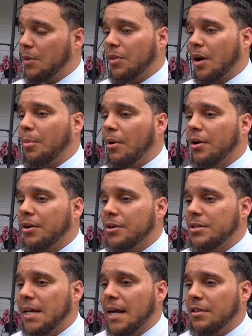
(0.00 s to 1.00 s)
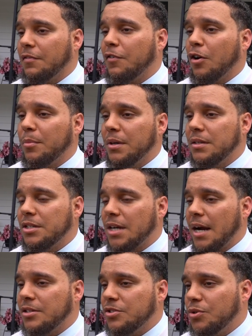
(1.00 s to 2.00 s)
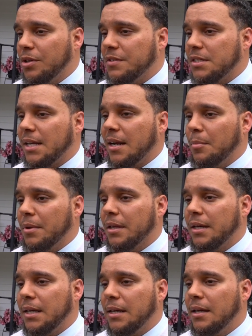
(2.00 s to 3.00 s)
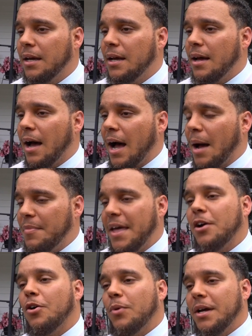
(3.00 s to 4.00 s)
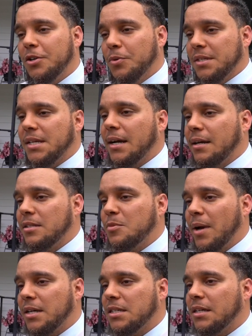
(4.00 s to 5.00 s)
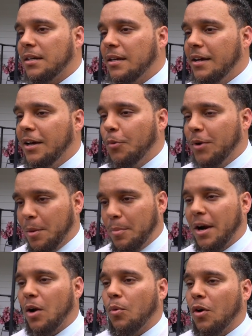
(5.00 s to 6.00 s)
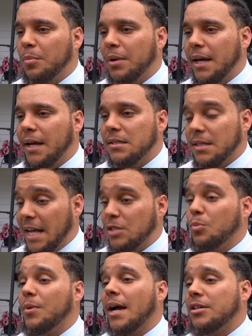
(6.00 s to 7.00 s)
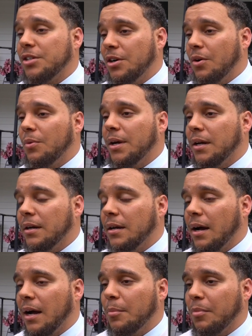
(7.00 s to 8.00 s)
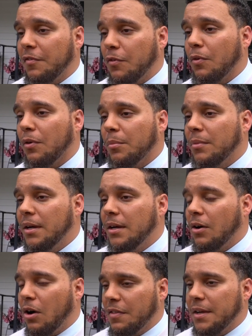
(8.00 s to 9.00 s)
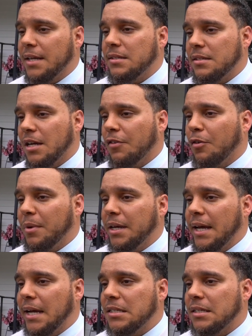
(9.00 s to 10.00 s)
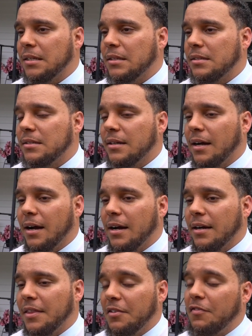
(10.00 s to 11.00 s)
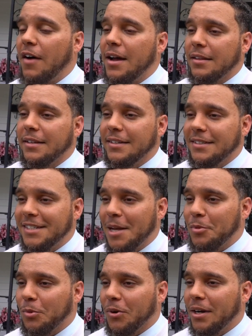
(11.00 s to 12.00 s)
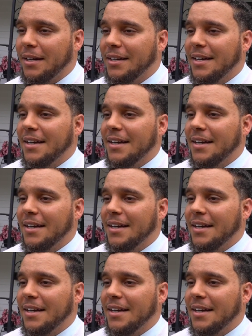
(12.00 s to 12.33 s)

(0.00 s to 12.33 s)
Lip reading: with our partners at the Furman Shire Institute of Sustainability. They go in, do a second inspection, we compare work plans, and that's when we actually go in and perform all the necessary remediations. And then finally, step 3